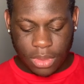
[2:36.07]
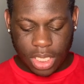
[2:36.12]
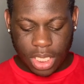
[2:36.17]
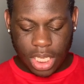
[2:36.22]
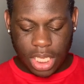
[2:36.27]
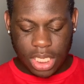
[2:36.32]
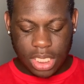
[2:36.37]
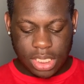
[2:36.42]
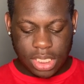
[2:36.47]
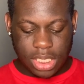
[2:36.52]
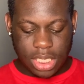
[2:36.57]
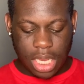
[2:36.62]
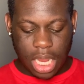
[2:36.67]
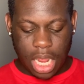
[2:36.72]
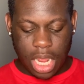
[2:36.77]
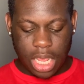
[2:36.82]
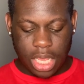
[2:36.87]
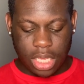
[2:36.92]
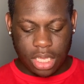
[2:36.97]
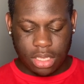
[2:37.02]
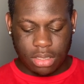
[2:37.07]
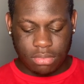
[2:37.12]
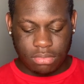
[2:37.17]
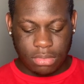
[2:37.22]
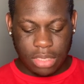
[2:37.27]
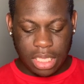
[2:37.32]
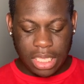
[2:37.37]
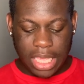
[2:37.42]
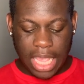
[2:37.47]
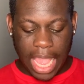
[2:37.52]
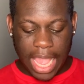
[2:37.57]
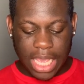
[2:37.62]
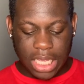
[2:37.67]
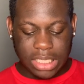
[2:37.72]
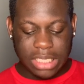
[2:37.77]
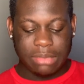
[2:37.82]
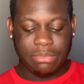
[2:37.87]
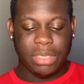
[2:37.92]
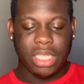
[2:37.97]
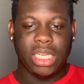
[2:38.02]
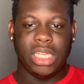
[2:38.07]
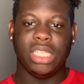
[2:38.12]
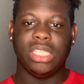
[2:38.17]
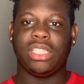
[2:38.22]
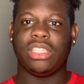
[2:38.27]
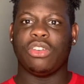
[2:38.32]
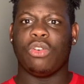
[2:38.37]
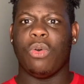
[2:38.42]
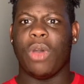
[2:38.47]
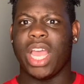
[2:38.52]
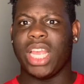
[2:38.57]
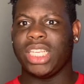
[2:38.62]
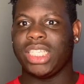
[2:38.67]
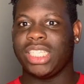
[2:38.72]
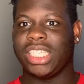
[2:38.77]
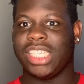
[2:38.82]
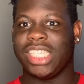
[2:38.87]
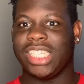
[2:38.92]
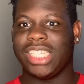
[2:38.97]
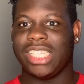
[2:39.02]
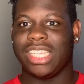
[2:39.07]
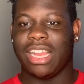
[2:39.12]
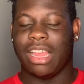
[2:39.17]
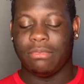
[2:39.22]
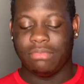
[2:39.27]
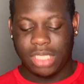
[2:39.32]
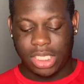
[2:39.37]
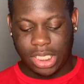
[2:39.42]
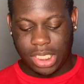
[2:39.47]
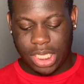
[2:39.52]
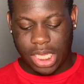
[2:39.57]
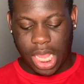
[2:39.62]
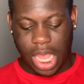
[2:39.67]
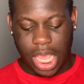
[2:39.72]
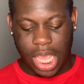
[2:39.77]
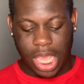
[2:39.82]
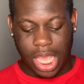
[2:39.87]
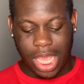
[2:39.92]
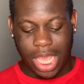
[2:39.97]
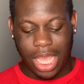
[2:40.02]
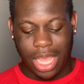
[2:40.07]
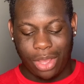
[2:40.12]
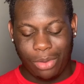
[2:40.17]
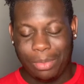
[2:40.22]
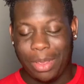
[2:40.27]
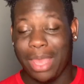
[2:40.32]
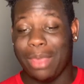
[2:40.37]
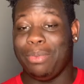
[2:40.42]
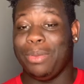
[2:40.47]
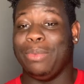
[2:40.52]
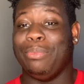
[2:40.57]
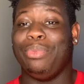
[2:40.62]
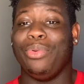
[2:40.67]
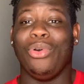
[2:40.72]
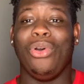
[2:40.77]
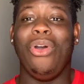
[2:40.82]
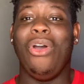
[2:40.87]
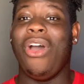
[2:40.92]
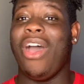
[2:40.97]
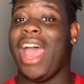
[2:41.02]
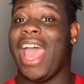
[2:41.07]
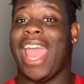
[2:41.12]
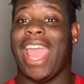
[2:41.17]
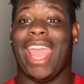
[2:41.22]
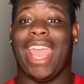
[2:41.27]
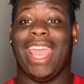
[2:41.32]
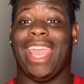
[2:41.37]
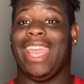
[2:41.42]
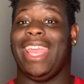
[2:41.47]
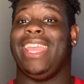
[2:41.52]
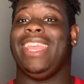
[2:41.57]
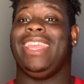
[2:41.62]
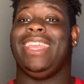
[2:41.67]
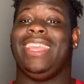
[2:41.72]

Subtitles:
he's like, he asking me these questions and I'm just like, oh baby boy,